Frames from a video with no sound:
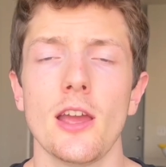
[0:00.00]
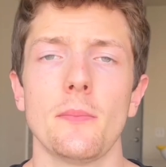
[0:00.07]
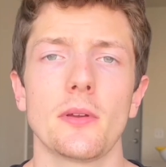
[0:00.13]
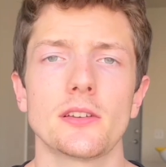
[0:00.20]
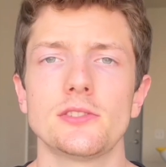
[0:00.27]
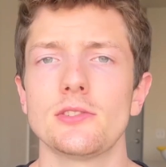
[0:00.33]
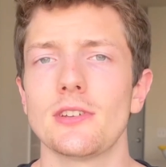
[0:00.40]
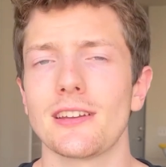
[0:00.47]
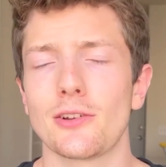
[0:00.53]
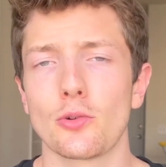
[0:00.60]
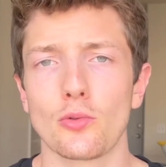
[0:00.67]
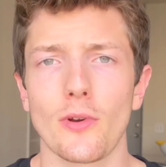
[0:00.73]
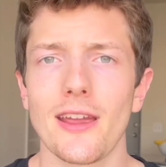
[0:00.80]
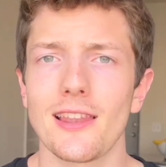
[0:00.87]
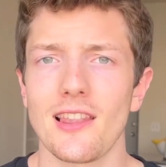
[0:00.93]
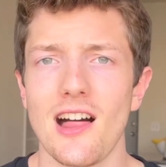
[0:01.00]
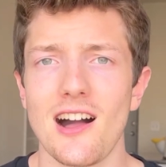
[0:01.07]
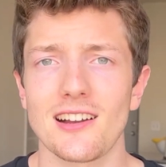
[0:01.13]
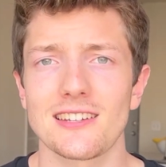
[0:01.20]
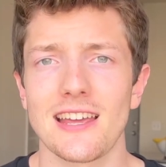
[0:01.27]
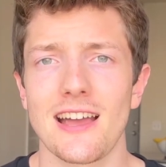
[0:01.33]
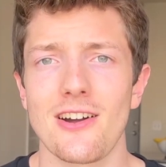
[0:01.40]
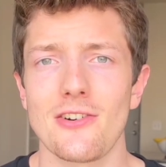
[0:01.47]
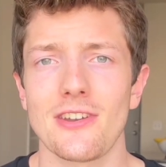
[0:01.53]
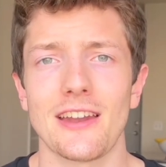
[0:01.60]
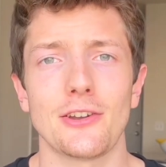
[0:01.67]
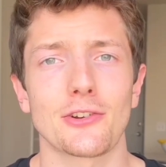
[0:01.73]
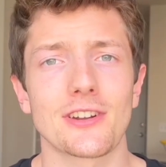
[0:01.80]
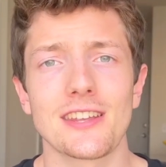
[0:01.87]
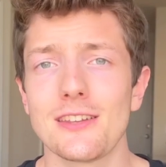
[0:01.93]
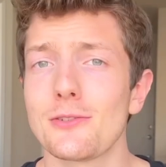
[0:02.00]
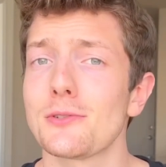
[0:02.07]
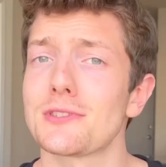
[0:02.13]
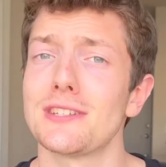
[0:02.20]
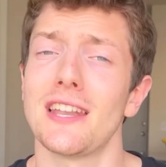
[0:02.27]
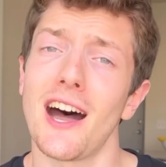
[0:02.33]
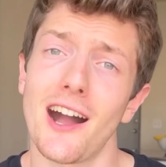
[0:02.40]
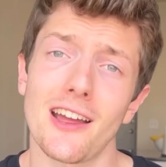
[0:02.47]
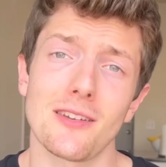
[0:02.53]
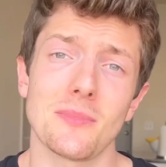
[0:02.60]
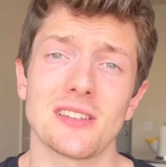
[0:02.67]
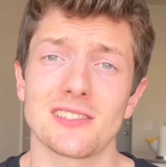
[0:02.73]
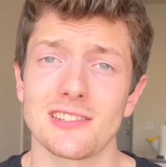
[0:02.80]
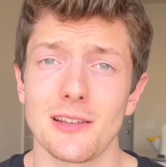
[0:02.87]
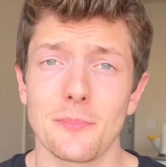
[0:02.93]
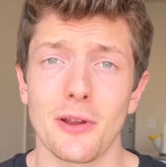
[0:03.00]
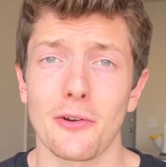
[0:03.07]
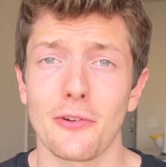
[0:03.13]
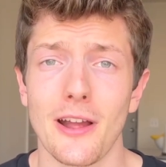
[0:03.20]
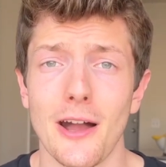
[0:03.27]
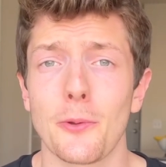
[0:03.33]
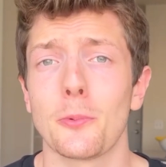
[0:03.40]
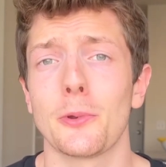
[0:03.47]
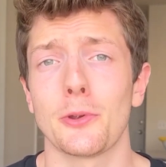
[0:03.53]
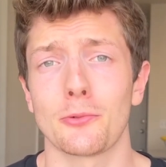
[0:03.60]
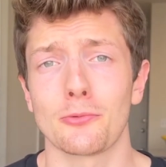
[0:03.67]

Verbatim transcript: because you get great lockdown and your heel's not gonna be slipping around when you're